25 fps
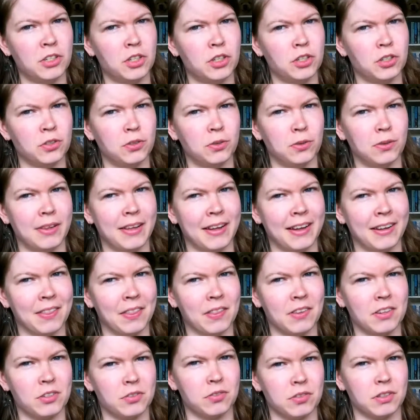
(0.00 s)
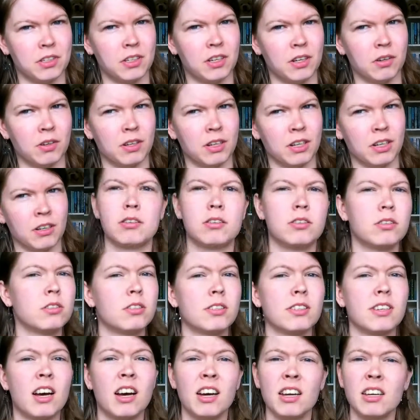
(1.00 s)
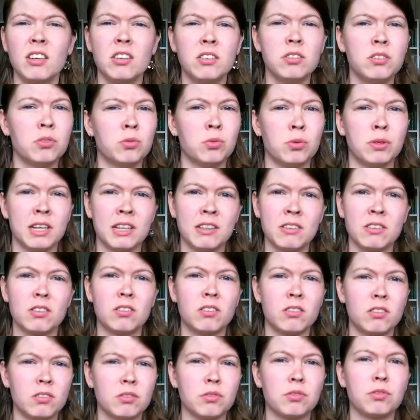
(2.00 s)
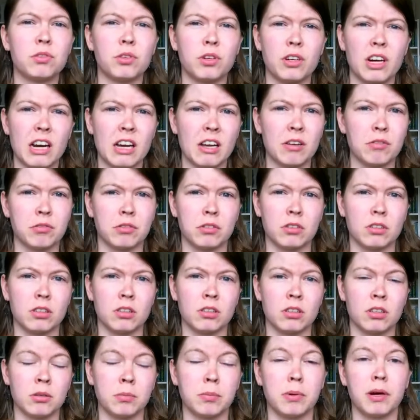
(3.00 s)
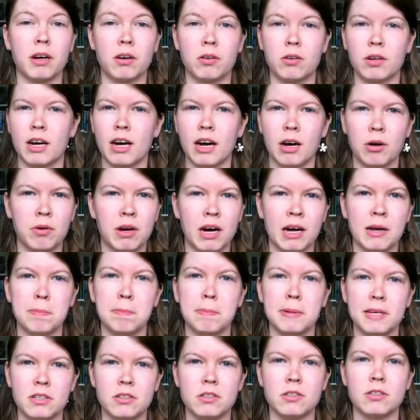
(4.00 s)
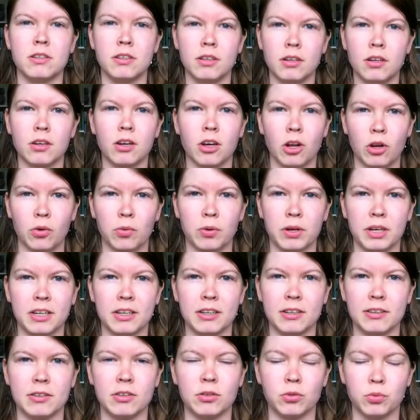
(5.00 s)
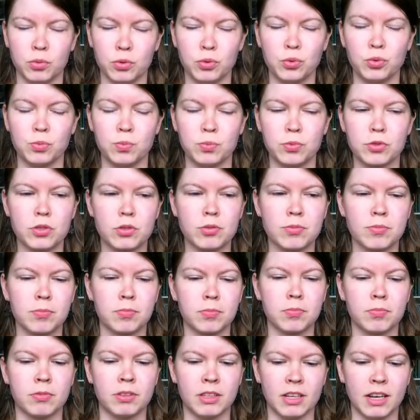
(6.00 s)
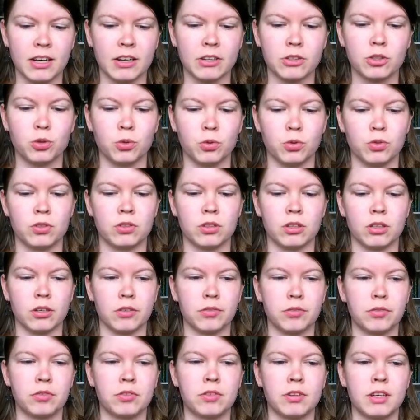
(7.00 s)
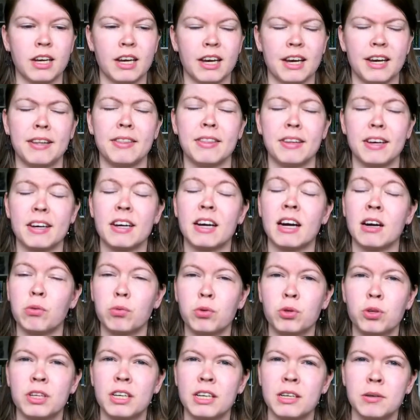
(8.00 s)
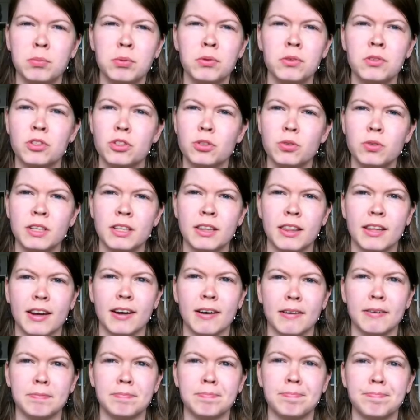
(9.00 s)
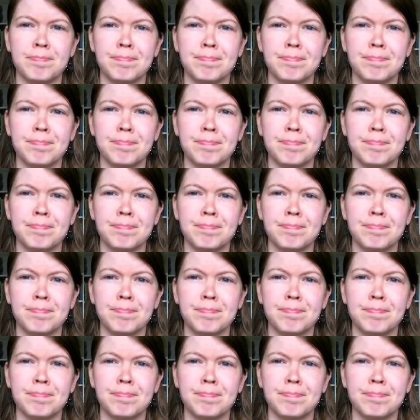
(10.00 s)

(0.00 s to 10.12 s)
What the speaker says: should end this video here, because I could rant on forever about how I miss decluttering the rooms, the actual stuff, and that I will keep on doing that